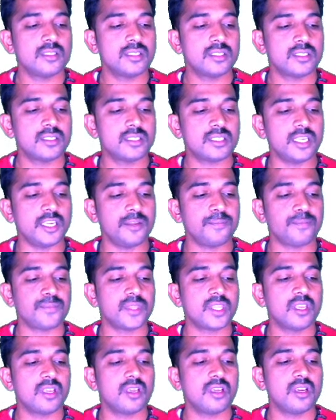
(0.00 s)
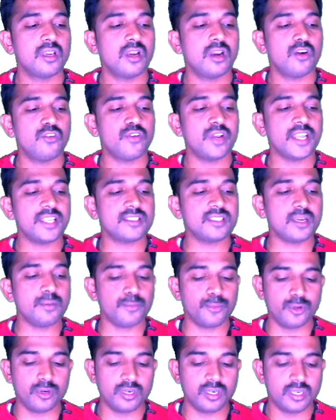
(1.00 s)
See, for
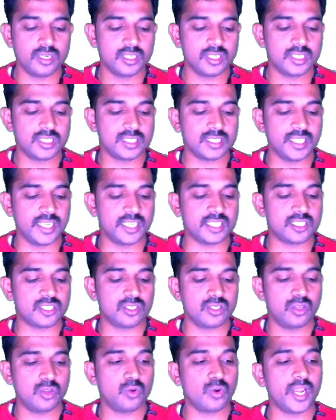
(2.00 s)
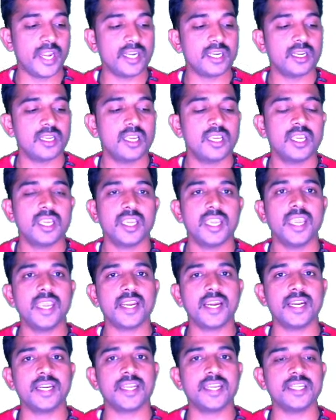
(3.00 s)
example, 6, right? A
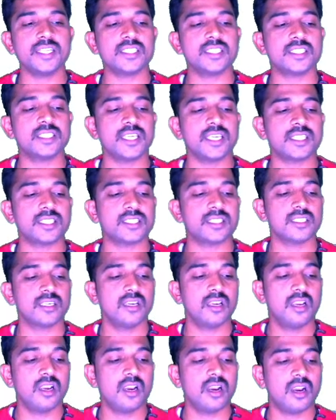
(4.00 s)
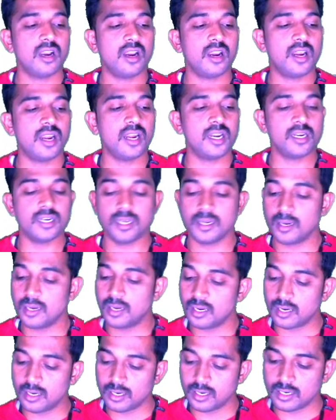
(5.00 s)
contains 6 and
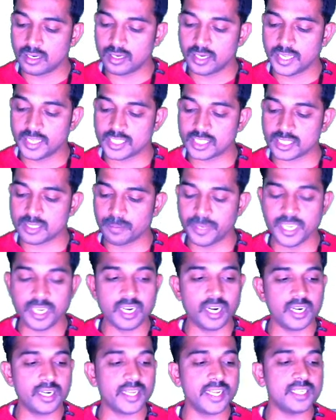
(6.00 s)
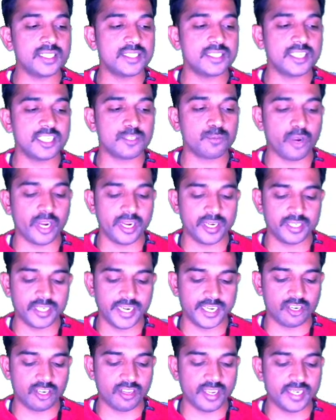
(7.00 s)
next B contains
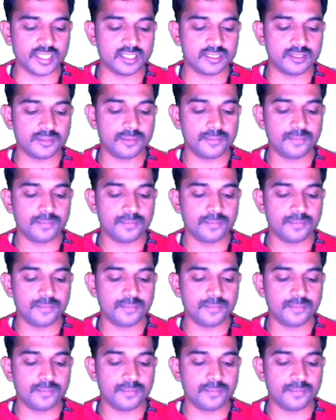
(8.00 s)
6.8, right?